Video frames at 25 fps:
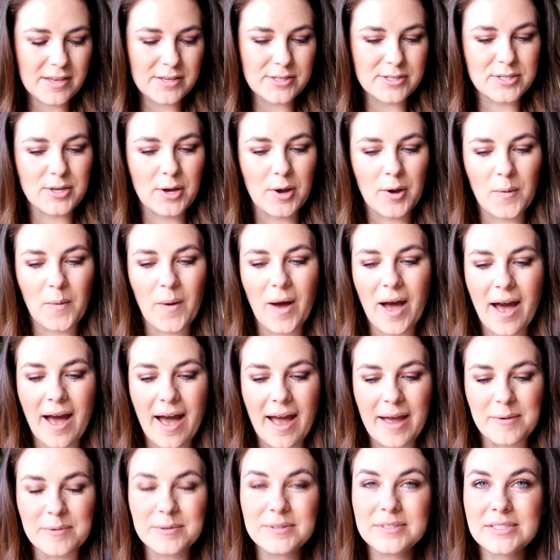So
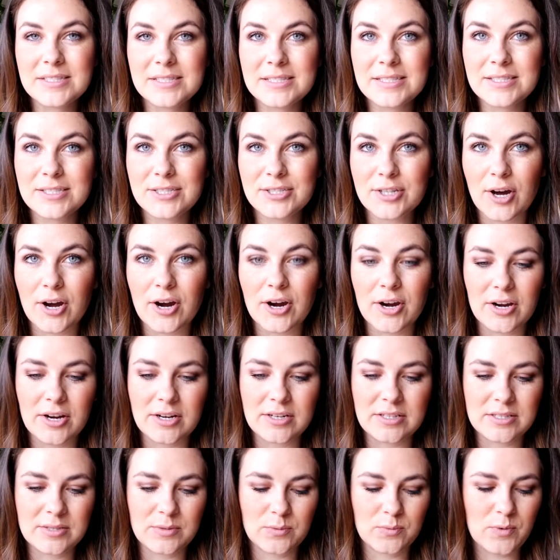I will
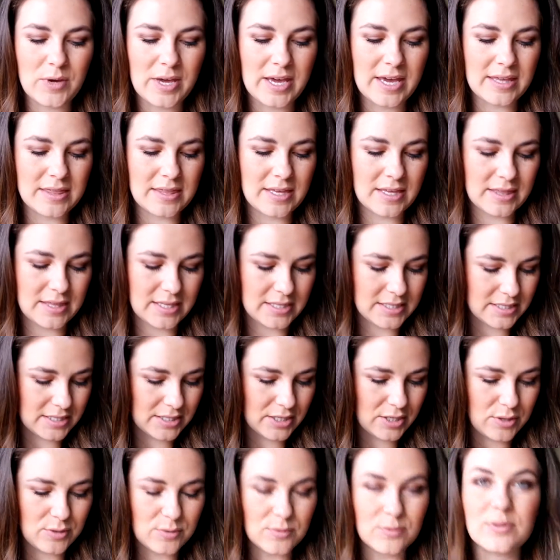start with this
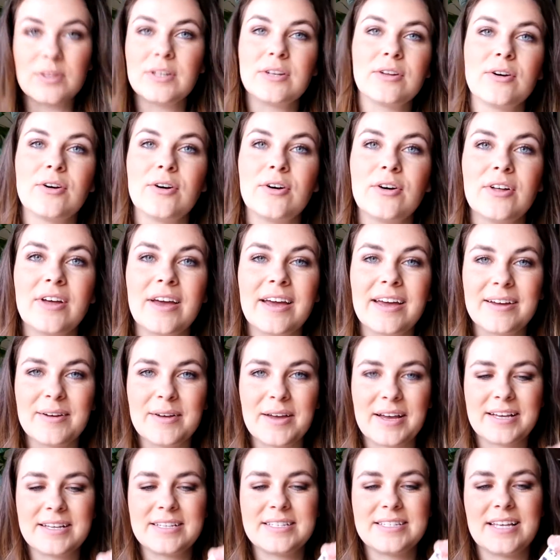cute little
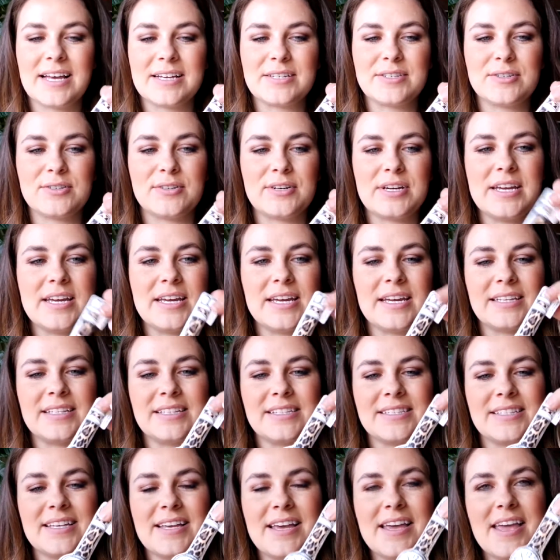accessory.
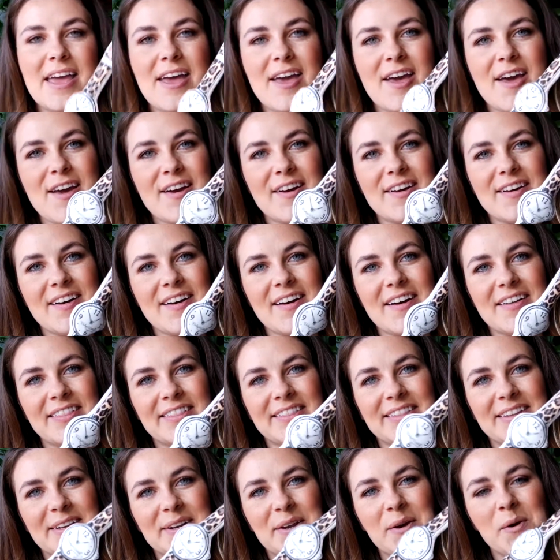It's a
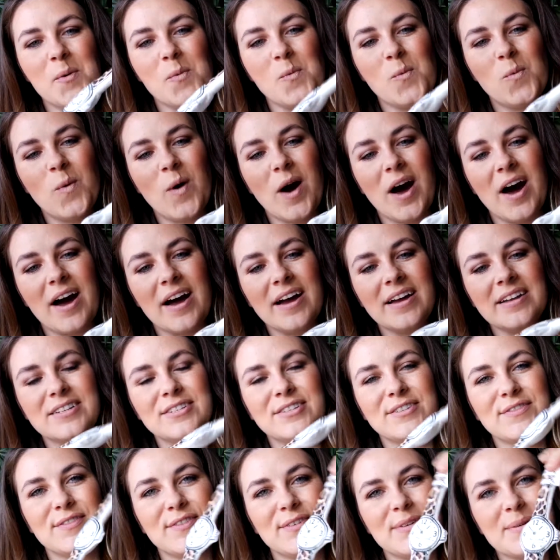little
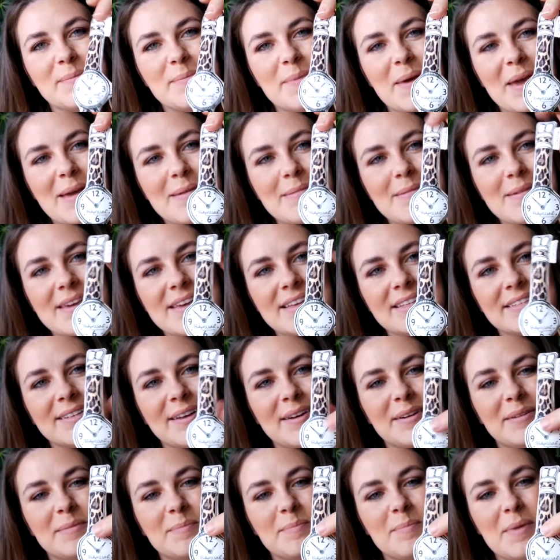watch for baby. It's
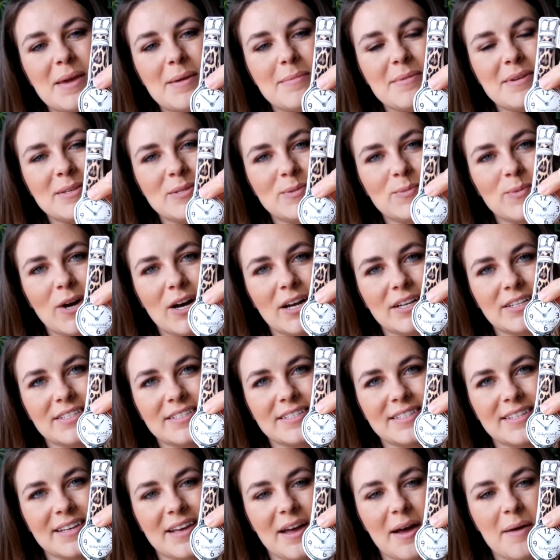called Baby's Watch
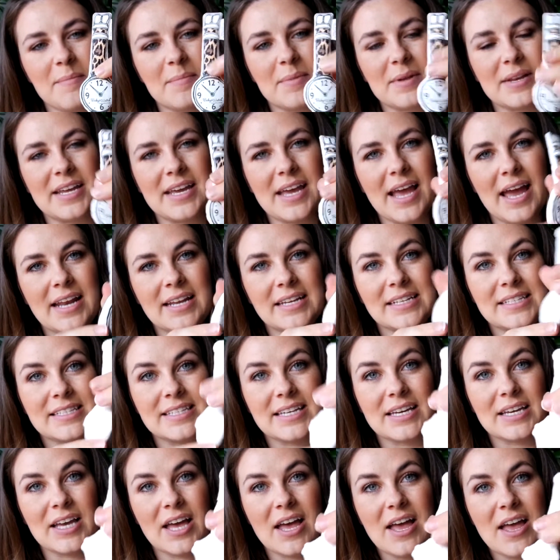is the company, and it's
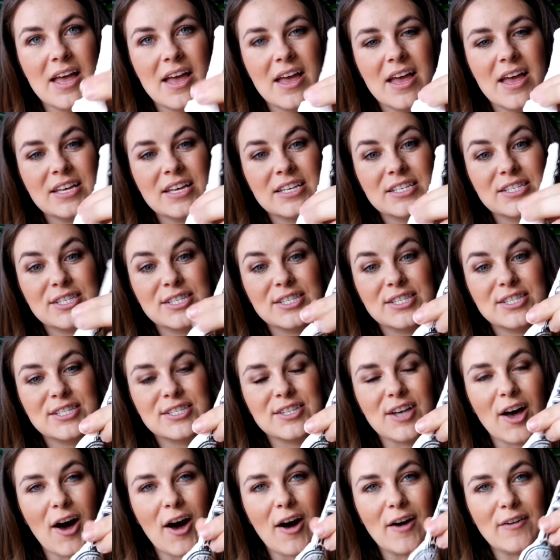like
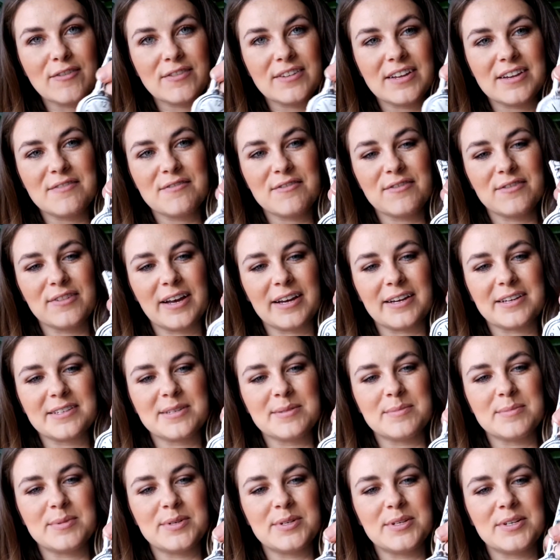soft and
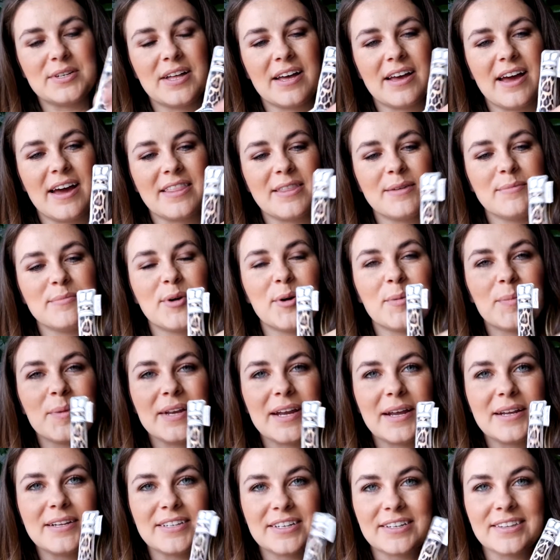flexible. The moment
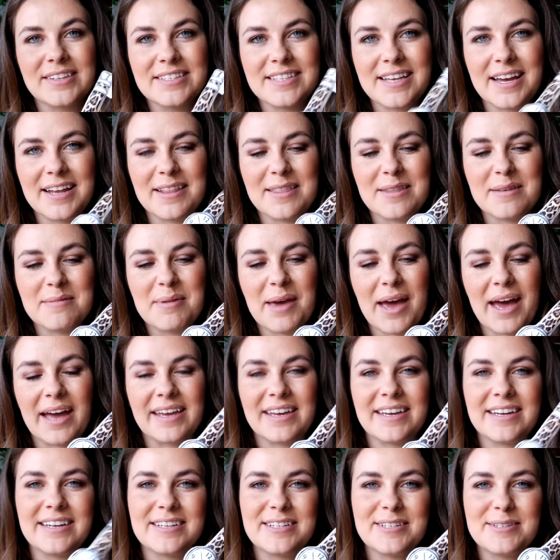I took this out of the
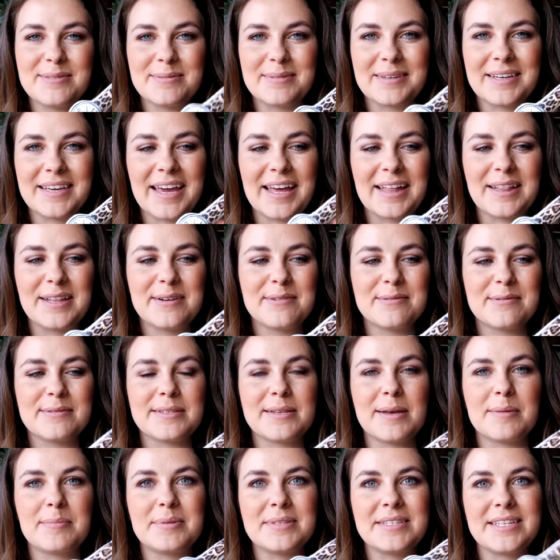package, Michaela was
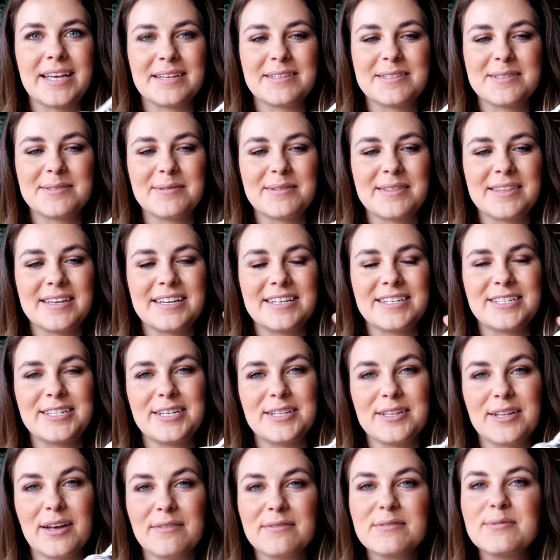obsessed with it. She
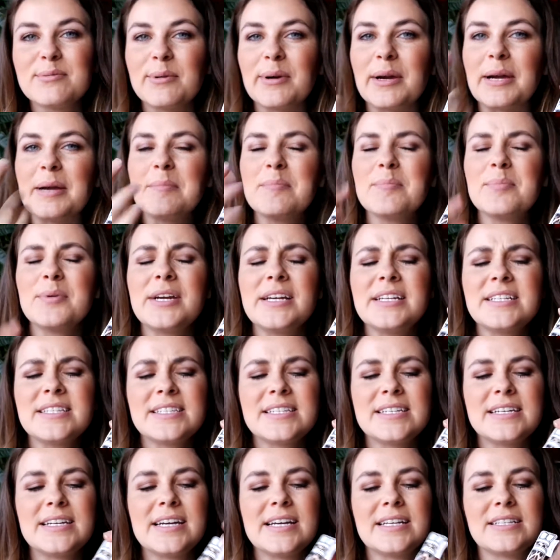loves wearing
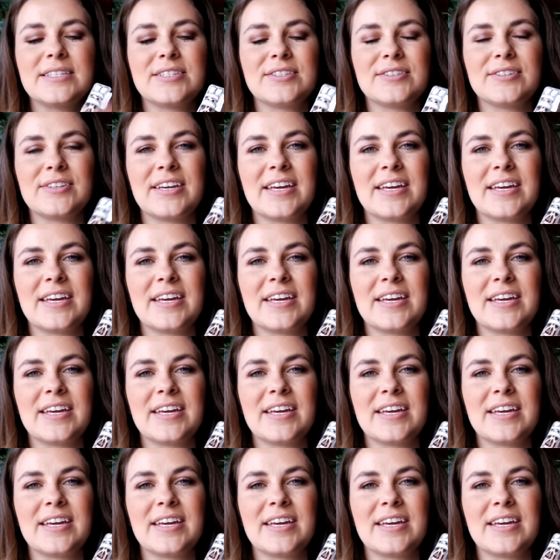bracelets or